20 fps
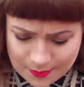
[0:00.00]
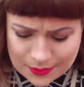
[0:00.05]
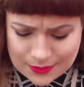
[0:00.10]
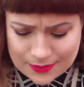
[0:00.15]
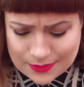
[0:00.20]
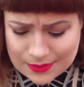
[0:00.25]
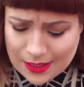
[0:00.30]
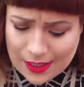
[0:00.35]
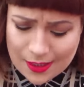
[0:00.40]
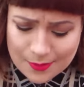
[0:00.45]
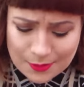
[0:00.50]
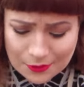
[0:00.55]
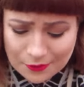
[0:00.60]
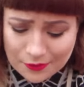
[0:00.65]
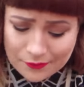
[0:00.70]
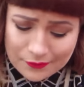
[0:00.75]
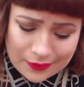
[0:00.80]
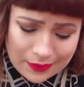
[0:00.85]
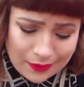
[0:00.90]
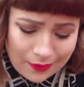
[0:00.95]
Because I'm a
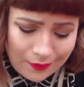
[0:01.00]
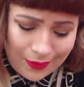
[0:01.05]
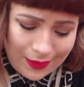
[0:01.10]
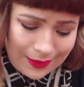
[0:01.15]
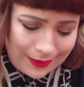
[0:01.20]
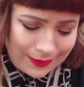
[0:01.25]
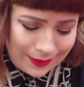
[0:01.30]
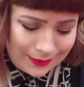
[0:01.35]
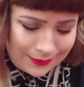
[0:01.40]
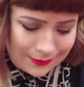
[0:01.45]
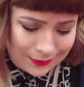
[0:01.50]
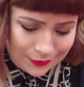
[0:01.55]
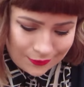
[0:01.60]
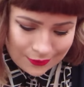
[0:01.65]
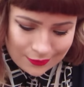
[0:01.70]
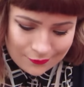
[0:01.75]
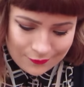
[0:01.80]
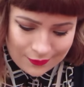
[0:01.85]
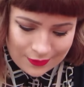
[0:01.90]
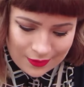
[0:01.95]
Gryffindor, I got the
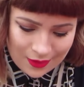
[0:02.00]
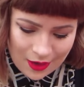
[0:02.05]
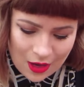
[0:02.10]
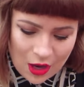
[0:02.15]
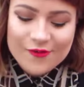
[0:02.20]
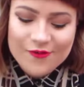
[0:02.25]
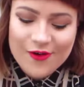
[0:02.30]
Gryffindor.